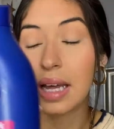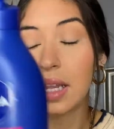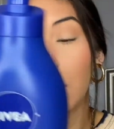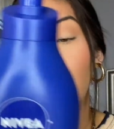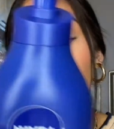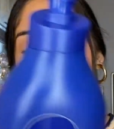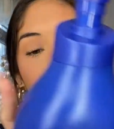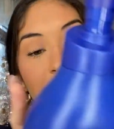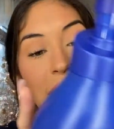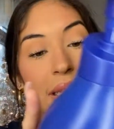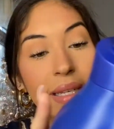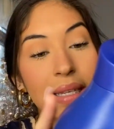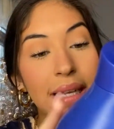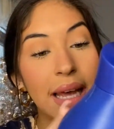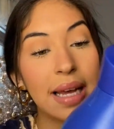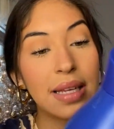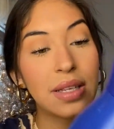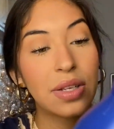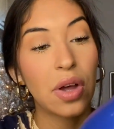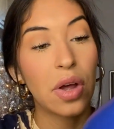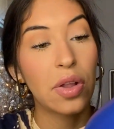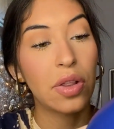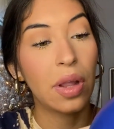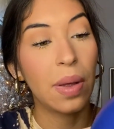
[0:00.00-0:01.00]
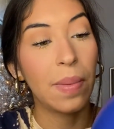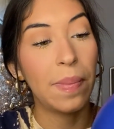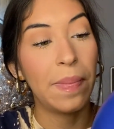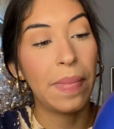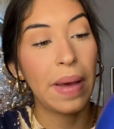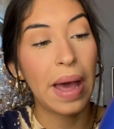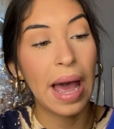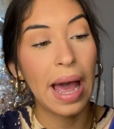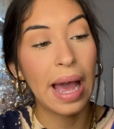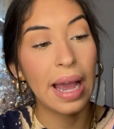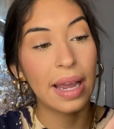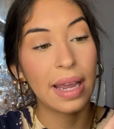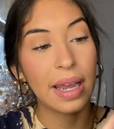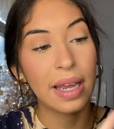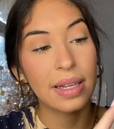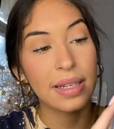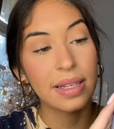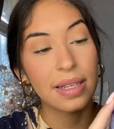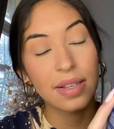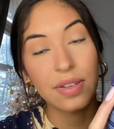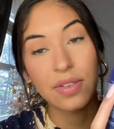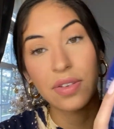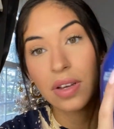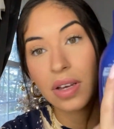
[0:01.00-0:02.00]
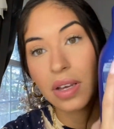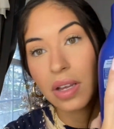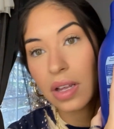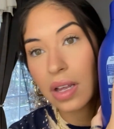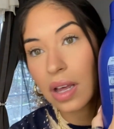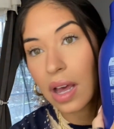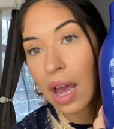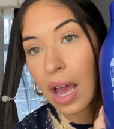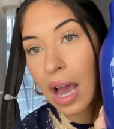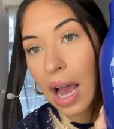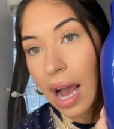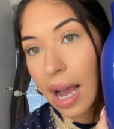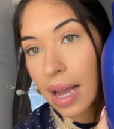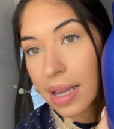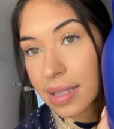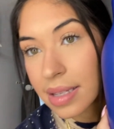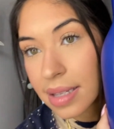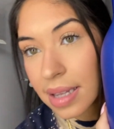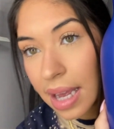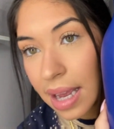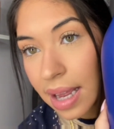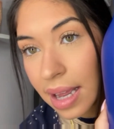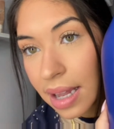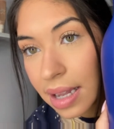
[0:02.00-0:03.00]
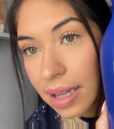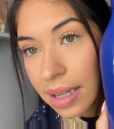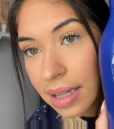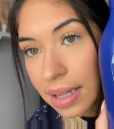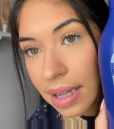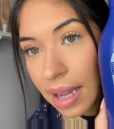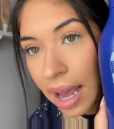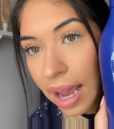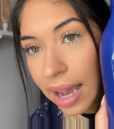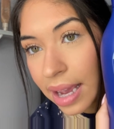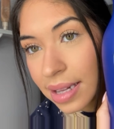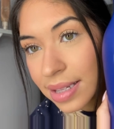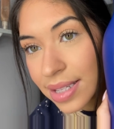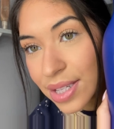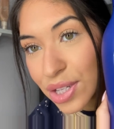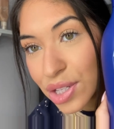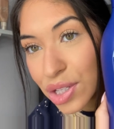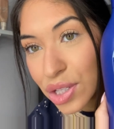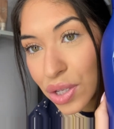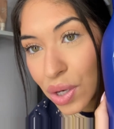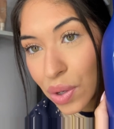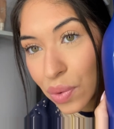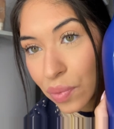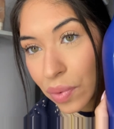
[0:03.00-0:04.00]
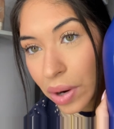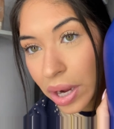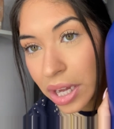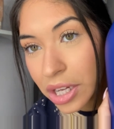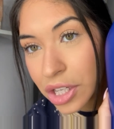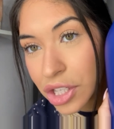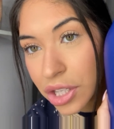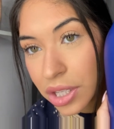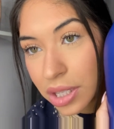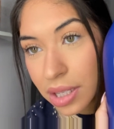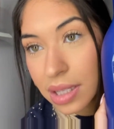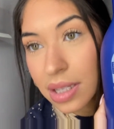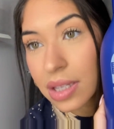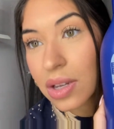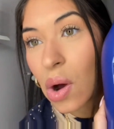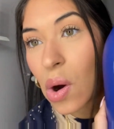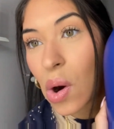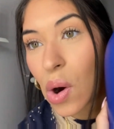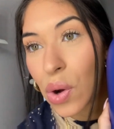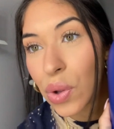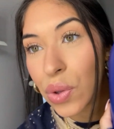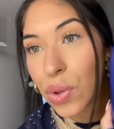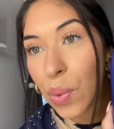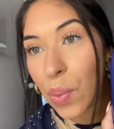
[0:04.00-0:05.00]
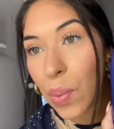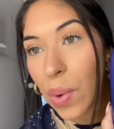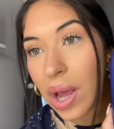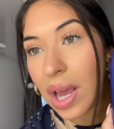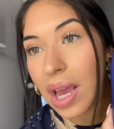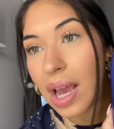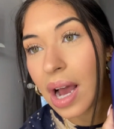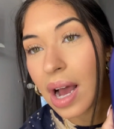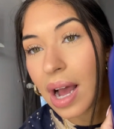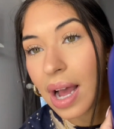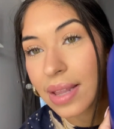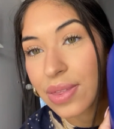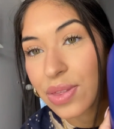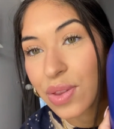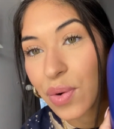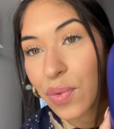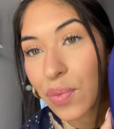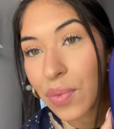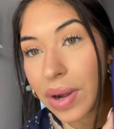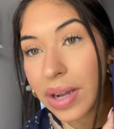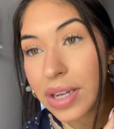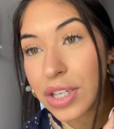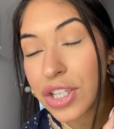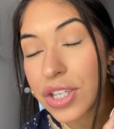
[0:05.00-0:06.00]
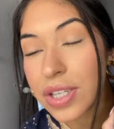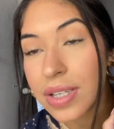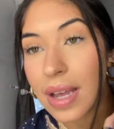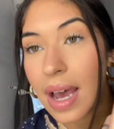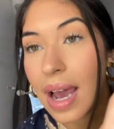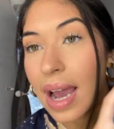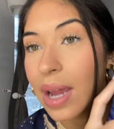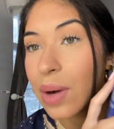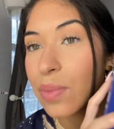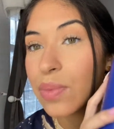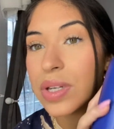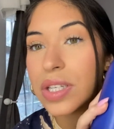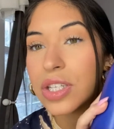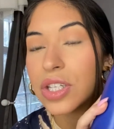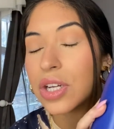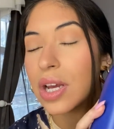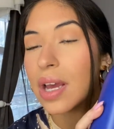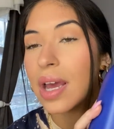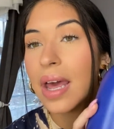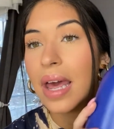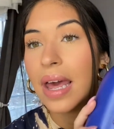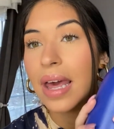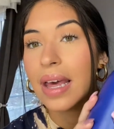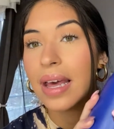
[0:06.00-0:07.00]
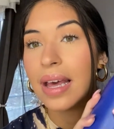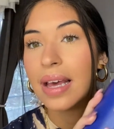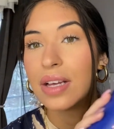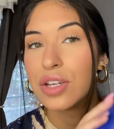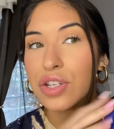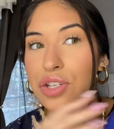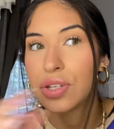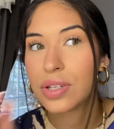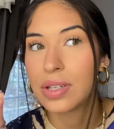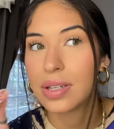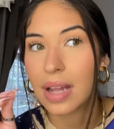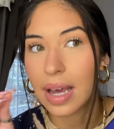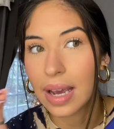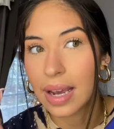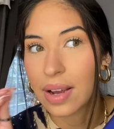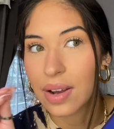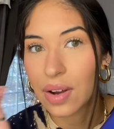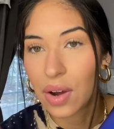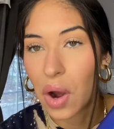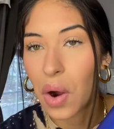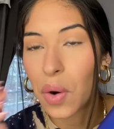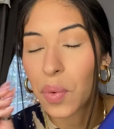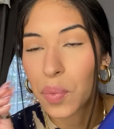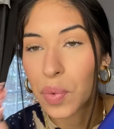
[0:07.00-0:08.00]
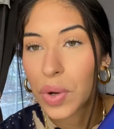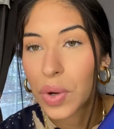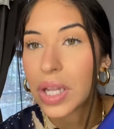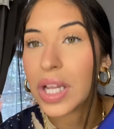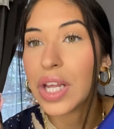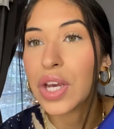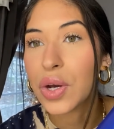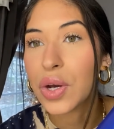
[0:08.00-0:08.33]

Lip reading: what it says on the back, it has like light to rich, and it's all the way at the rich side, which is like a really good